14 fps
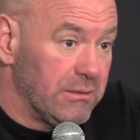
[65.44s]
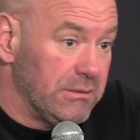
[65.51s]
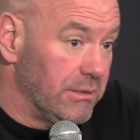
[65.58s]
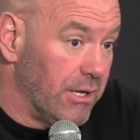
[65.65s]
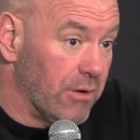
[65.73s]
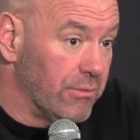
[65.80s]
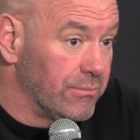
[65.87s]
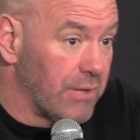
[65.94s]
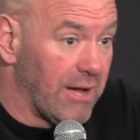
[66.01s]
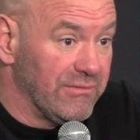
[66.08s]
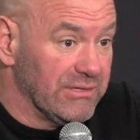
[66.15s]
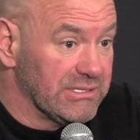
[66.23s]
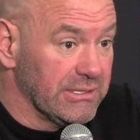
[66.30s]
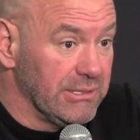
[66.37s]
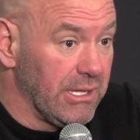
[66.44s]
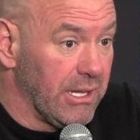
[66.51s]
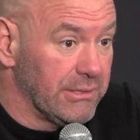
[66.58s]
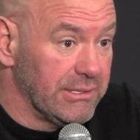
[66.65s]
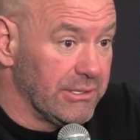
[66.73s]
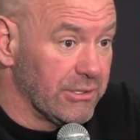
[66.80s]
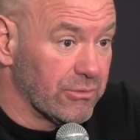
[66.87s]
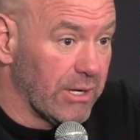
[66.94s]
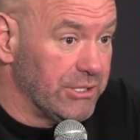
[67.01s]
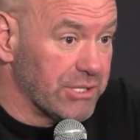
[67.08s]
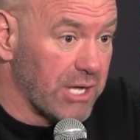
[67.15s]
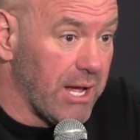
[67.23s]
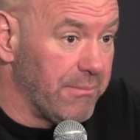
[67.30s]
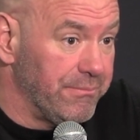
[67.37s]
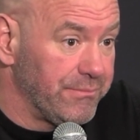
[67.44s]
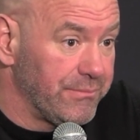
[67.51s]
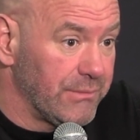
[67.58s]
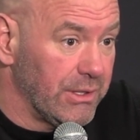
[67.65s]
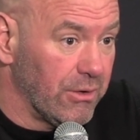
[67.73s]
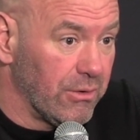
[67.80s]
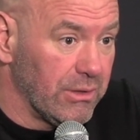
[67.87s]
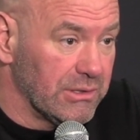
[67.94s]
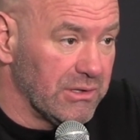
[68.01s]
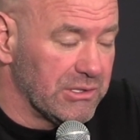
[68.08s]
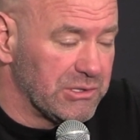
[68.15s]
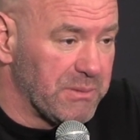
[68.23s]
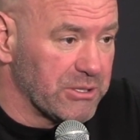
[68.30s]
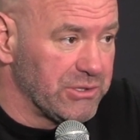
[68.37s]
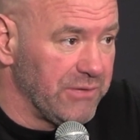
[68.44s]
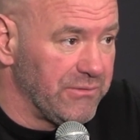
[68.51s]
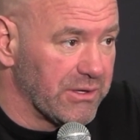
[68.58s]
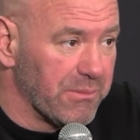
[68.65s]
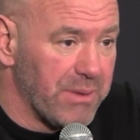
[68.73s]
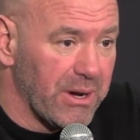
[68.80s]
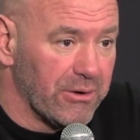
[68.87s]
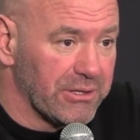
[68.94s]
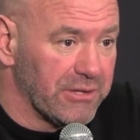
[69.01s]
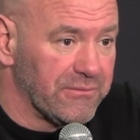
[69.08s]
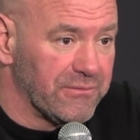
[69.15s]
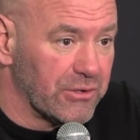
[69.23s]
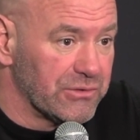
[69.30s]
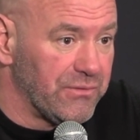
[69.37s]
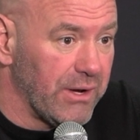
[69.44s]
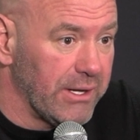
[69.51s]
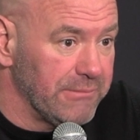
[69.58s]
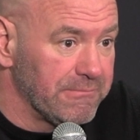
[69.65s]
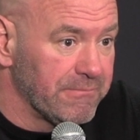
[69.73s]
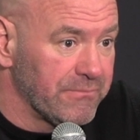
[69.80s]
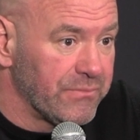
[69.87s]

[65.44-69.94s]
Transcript: you know, obviously Leon did a great job, you know, especially if you compare it to the first fight.